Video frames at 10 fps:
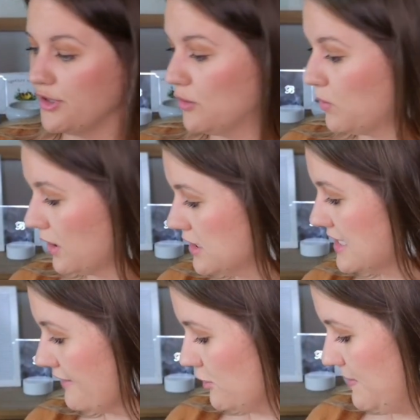there were
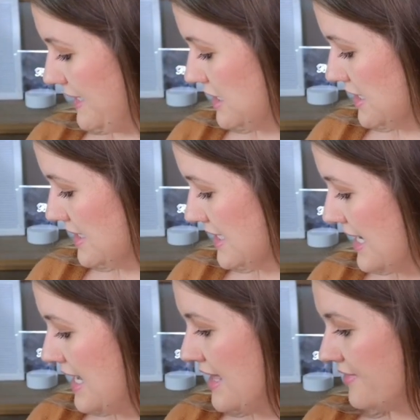several pages
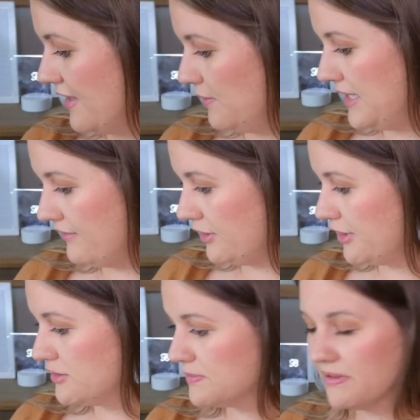that we never
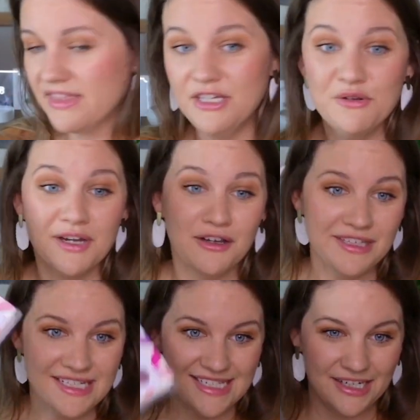used, but then you got all
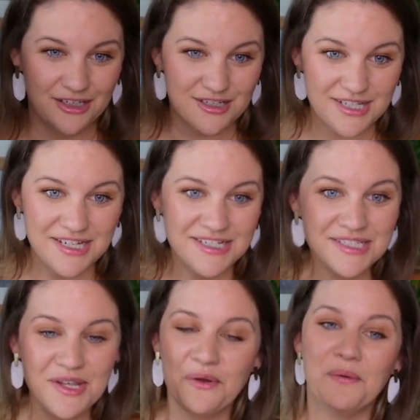these stickers.
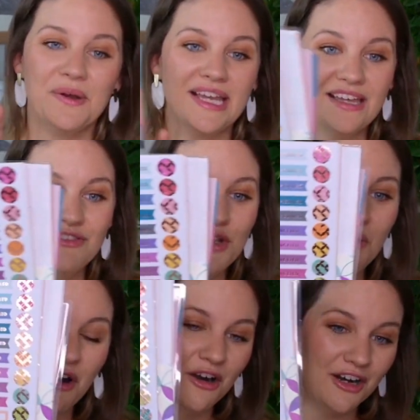So if
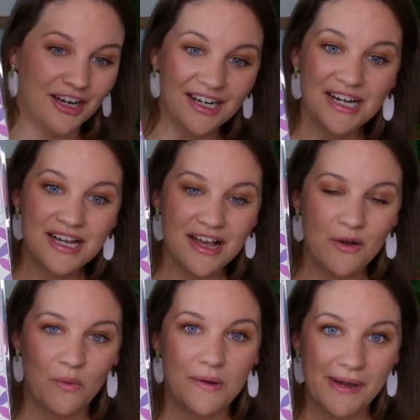you are
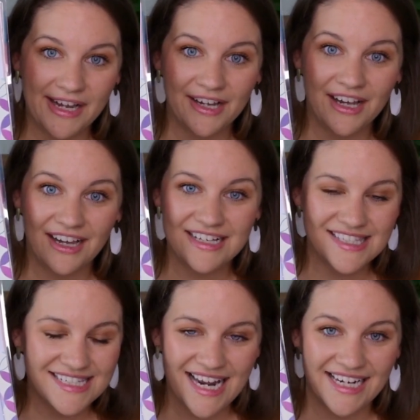my
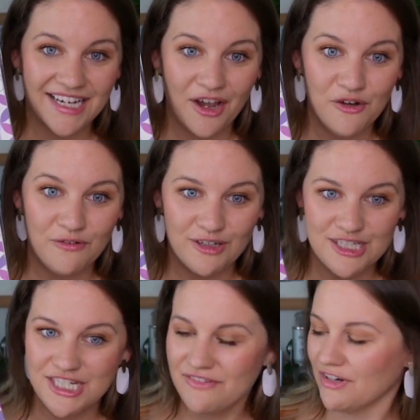aesthetic
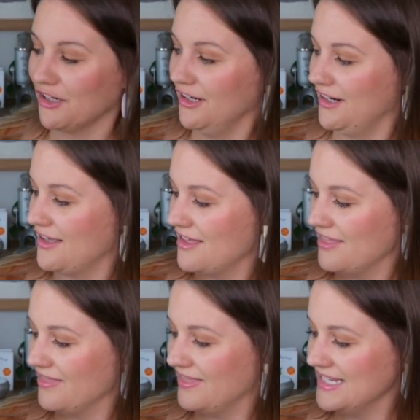overachiever,
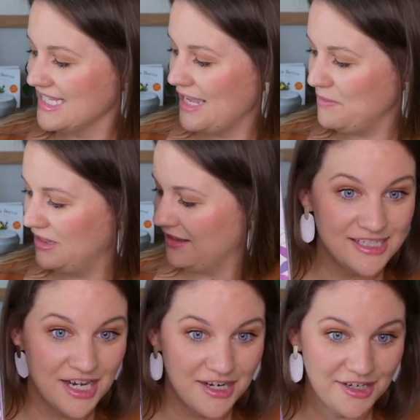this came with a
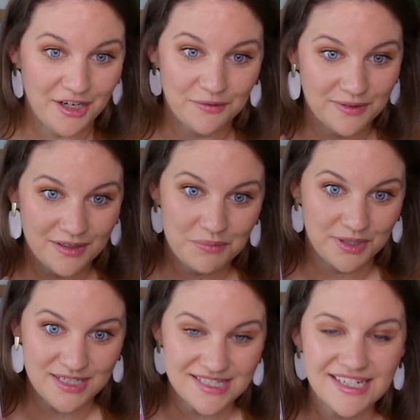ton of really
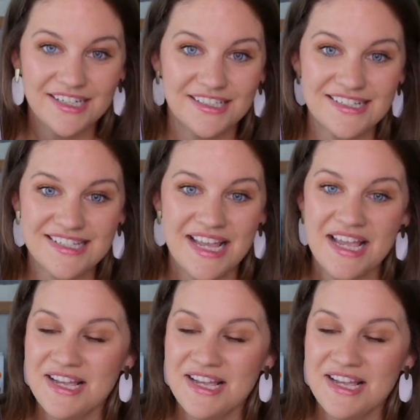pretty stickers.